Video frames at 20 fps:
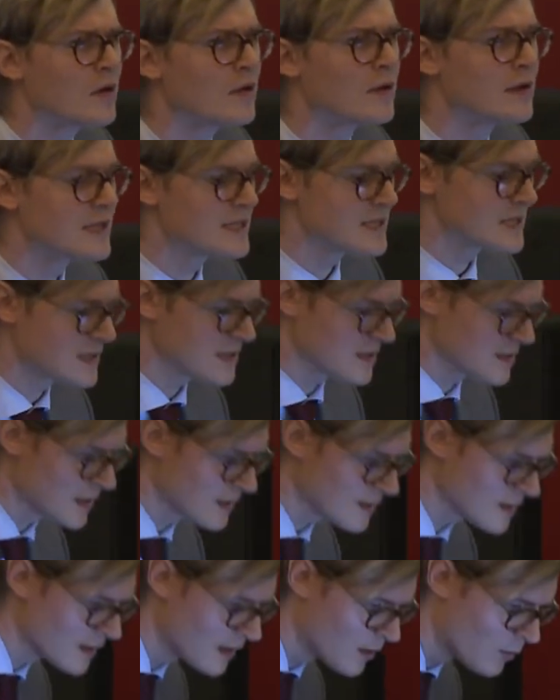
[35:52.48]
this is
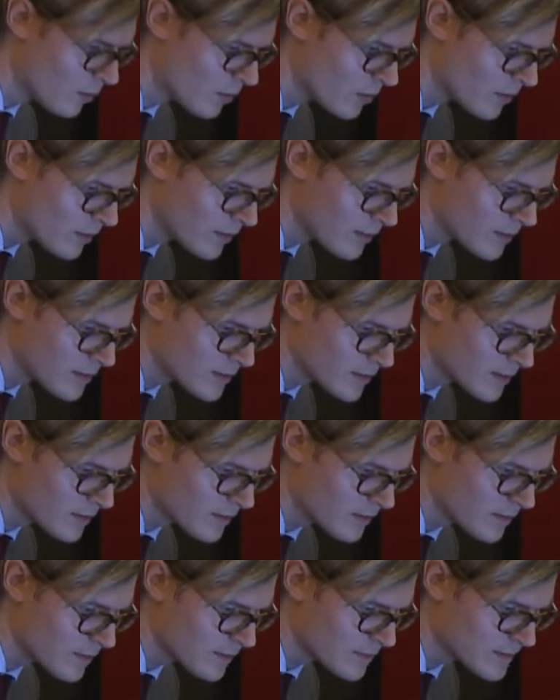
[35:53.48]
not now
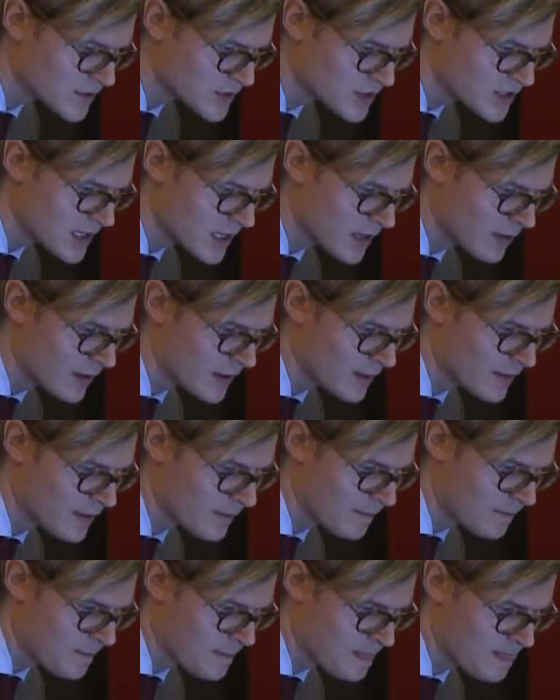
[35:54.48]
sharing
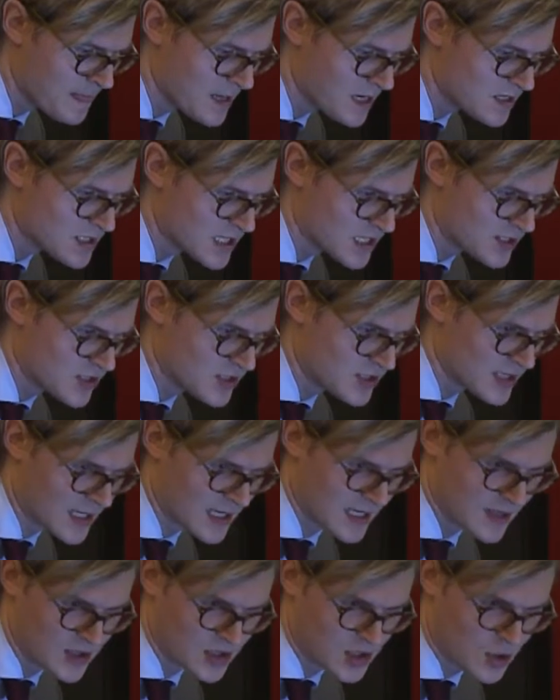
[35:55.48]
them. Just a
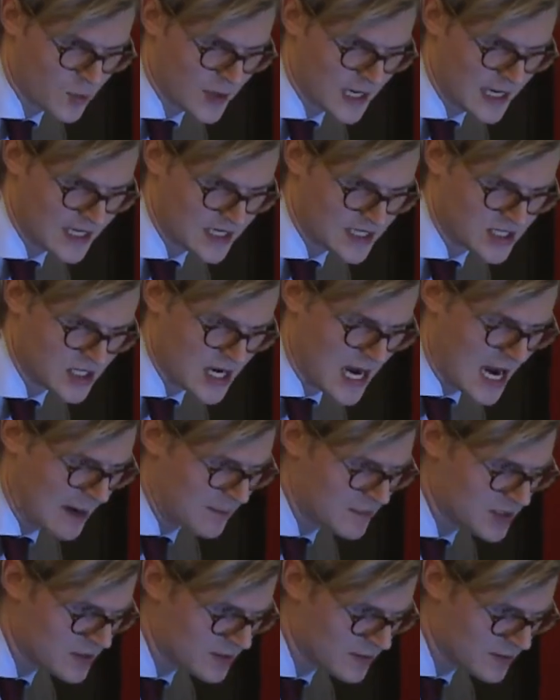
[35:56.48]
second, the screen is
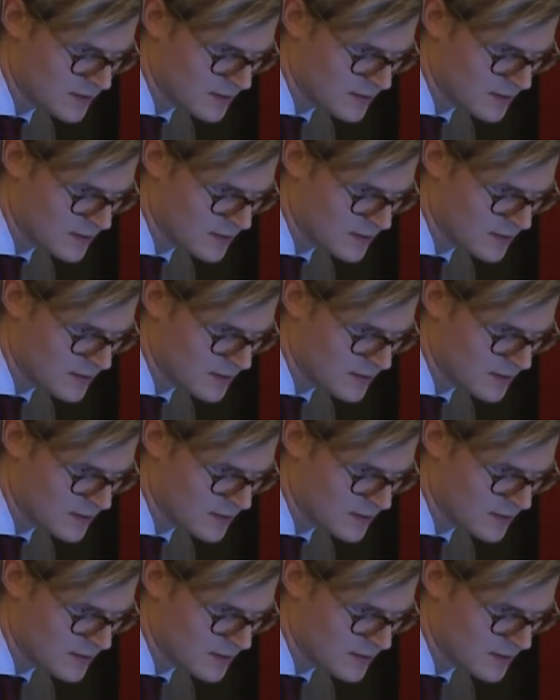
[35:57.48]
jammed.